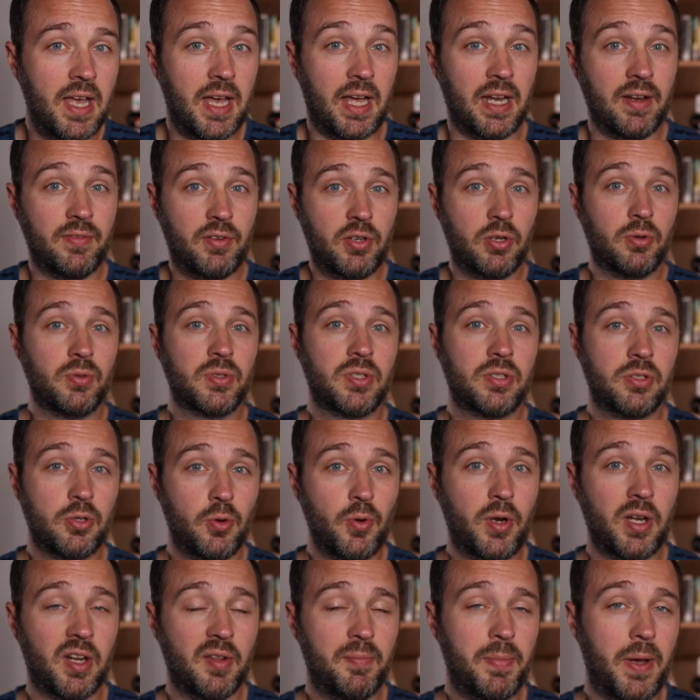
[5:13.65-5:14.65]
And of course,
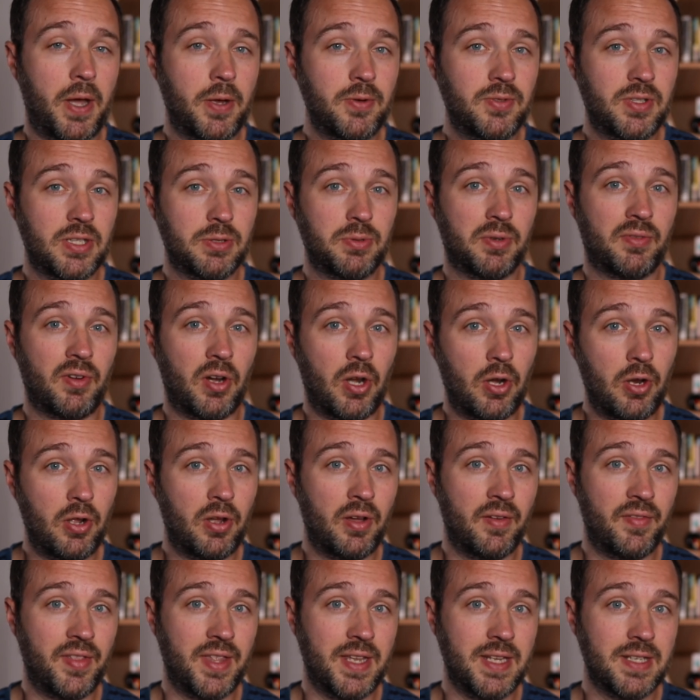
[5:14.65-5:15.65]
talking of postage, with a
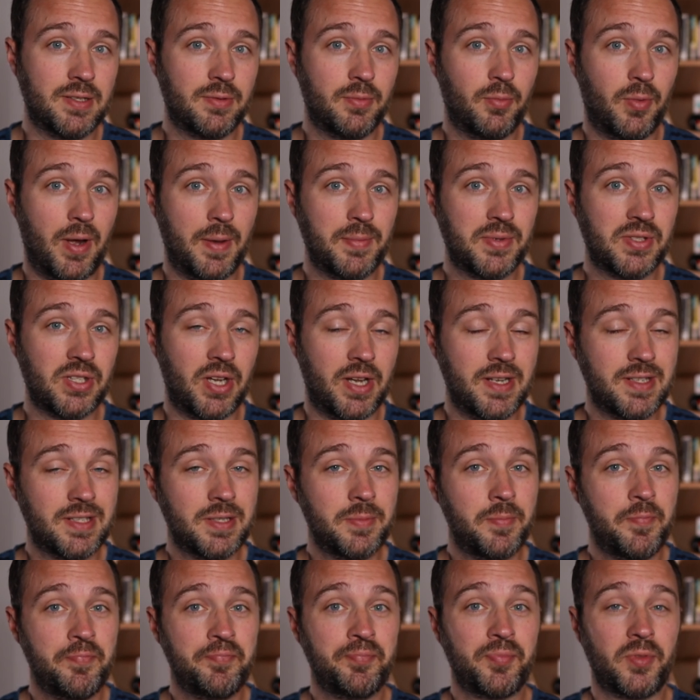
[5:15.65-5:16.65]
lot of these websites,